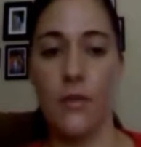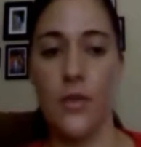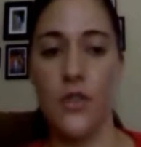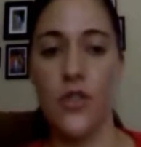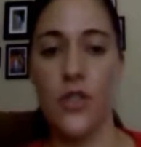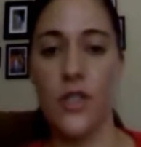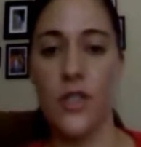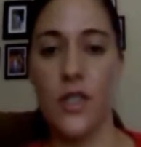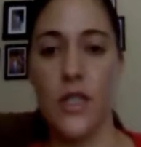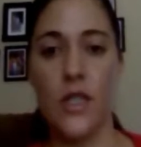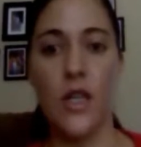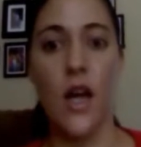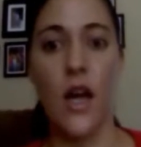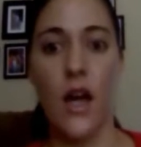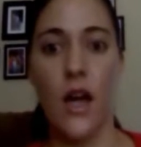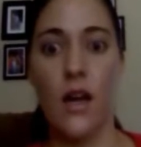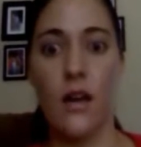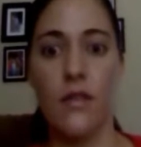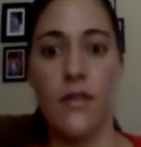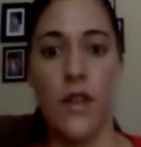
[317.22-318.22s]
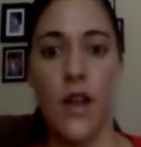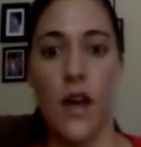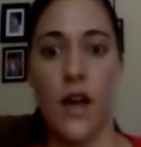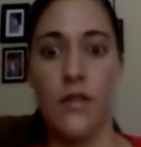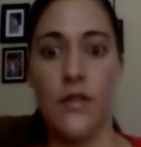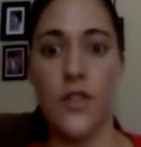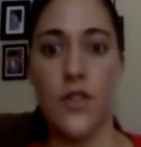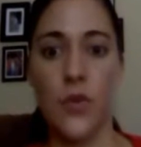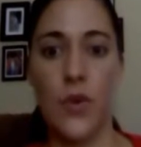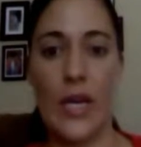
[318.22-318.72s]
just love
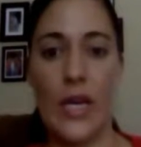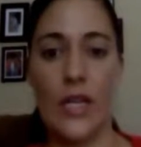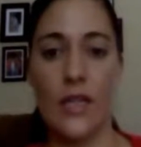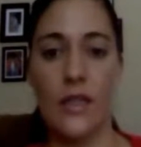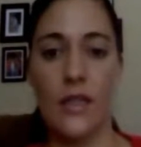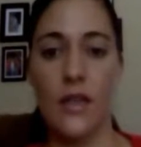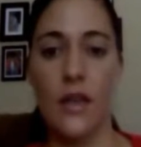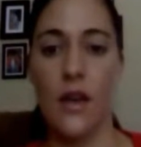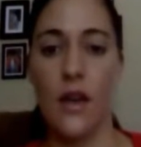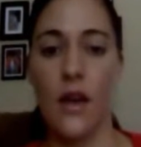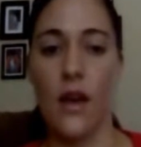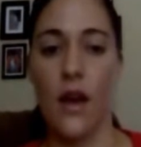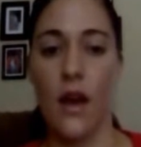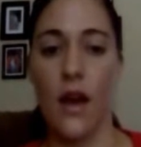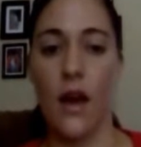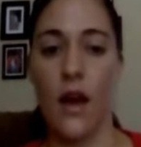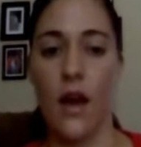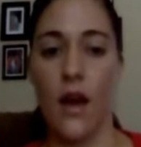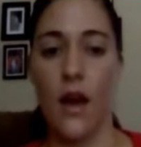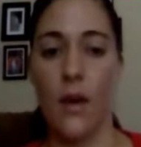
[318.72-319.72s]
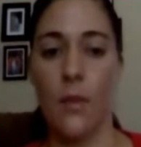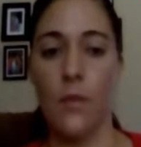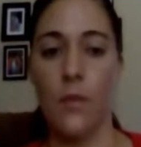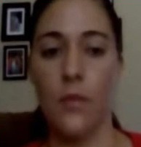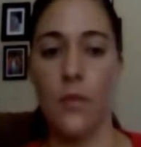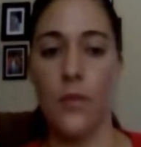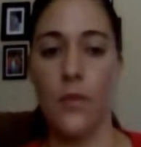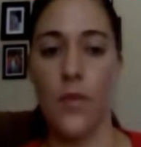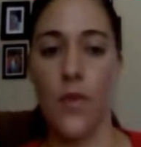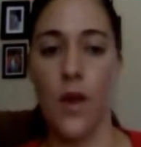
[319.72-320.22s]
sweets.
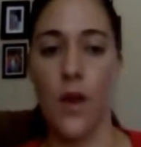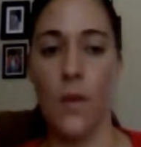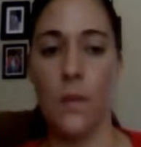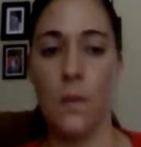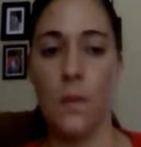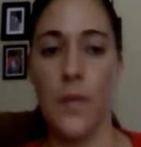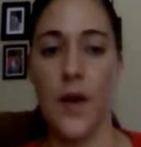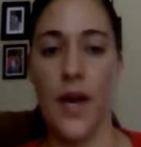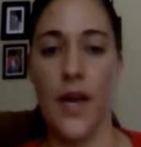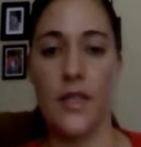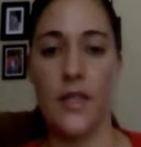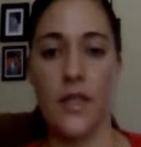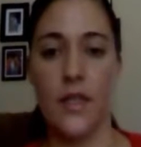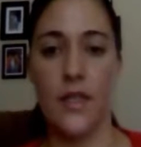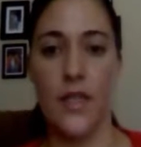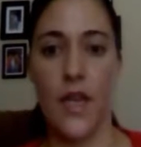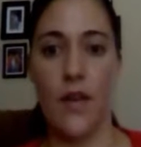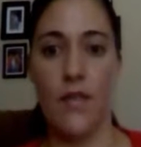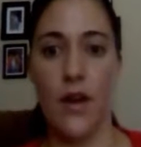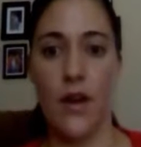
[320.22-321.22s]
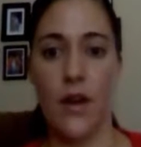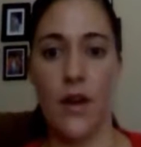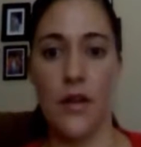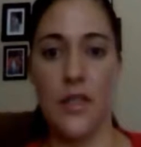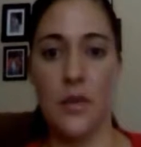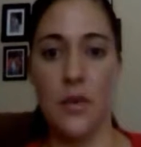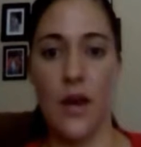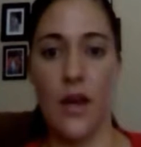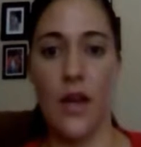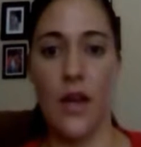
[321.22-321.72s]
But since I found out I
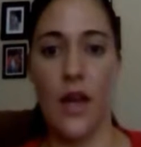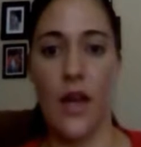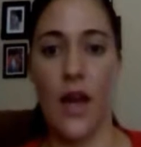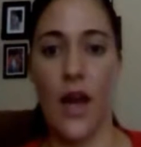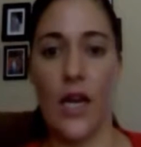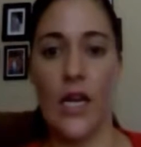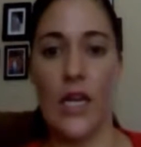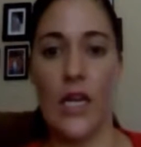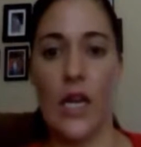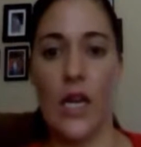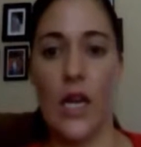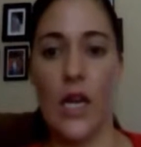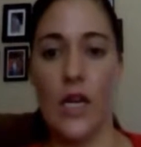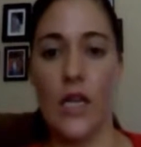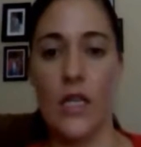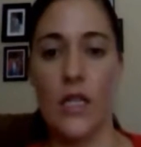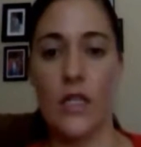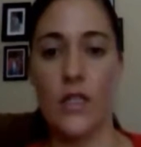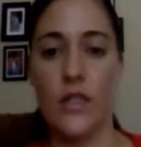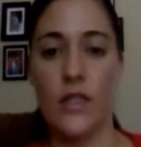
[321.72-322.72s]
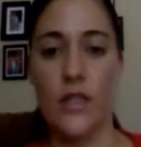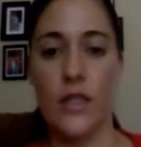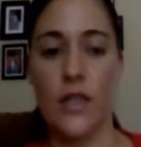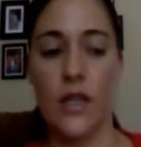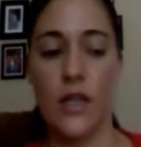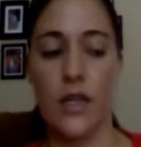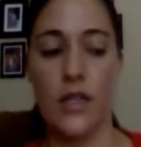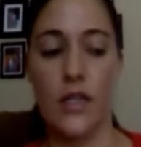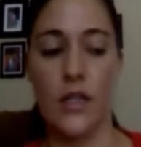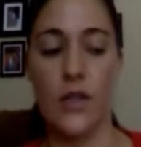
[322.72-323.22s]
was pregnant, I just
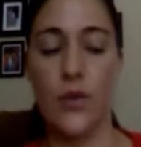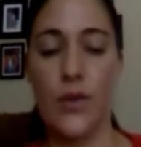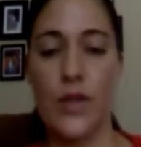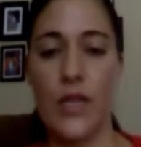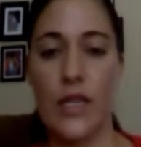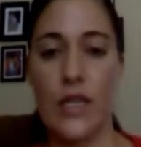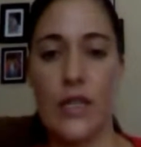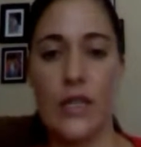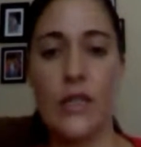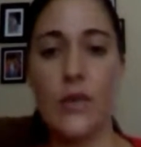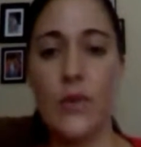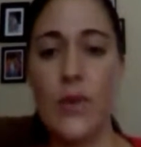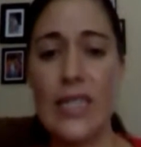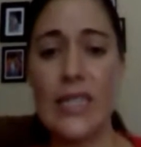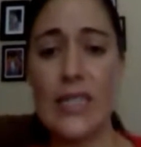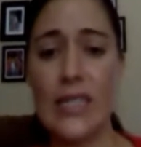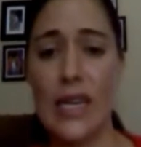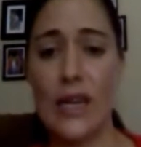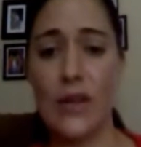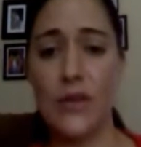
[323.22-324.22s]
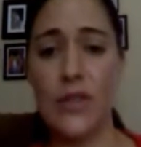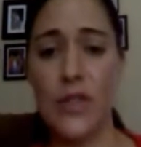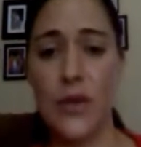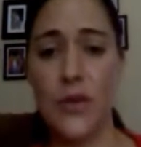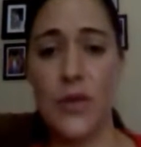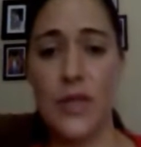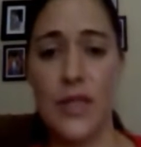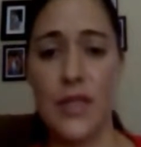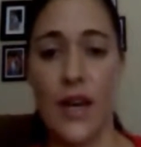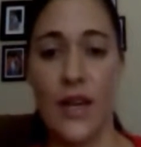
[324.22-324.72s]
like sweet sounds so
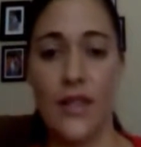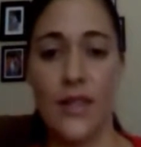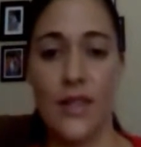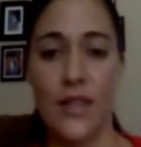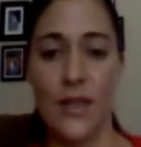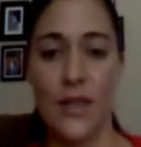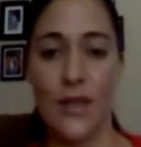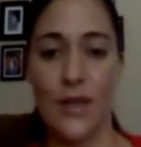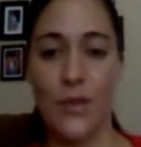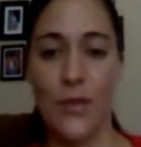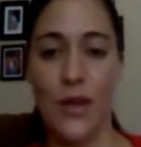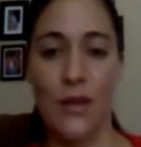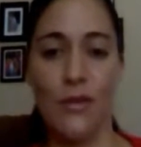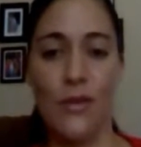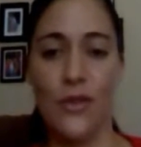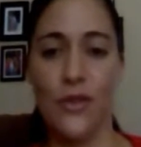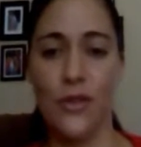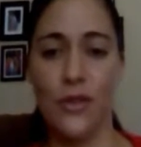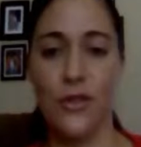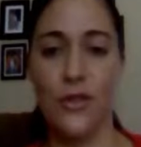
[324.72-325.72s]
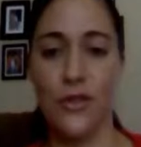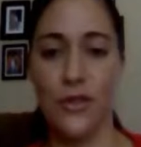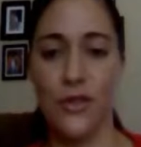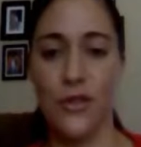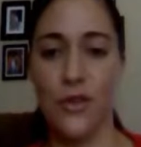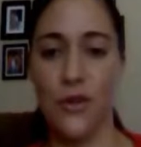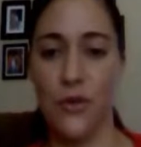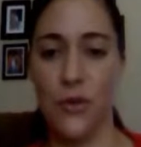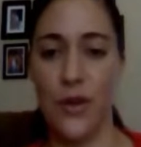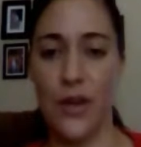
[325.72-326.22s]
disgusting to me, which is just
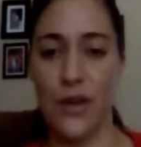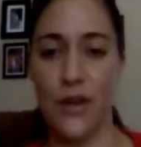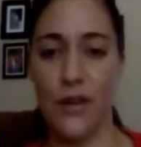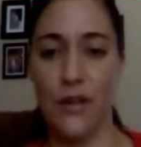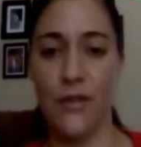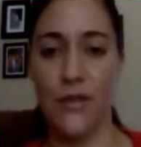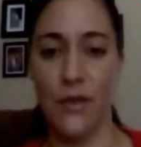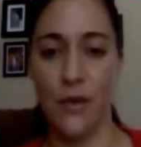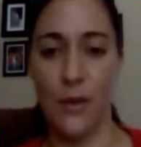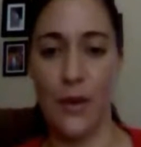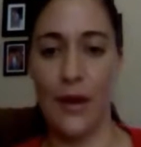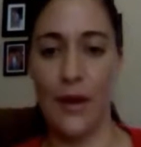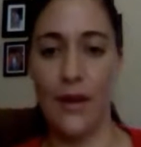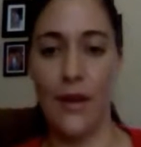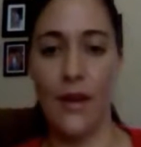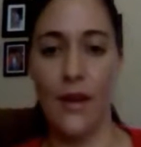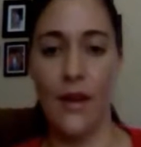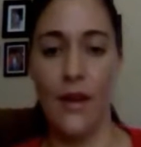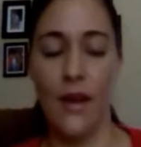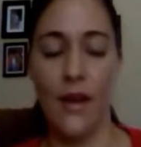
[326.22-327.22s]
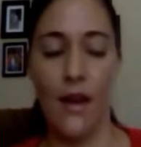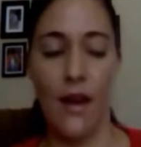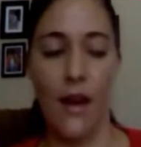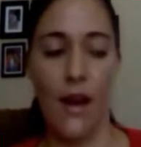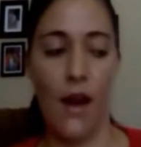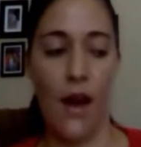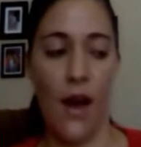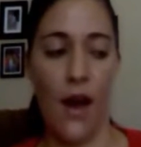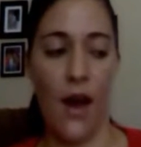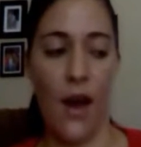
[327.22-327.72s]
so weird for me.
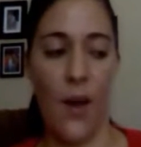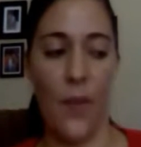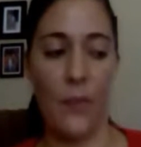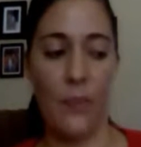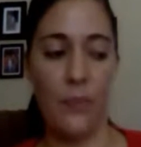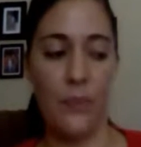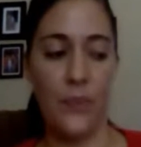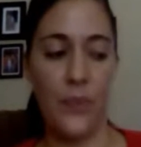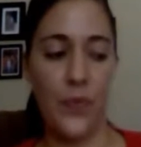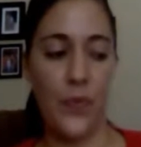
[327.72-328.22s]
Um,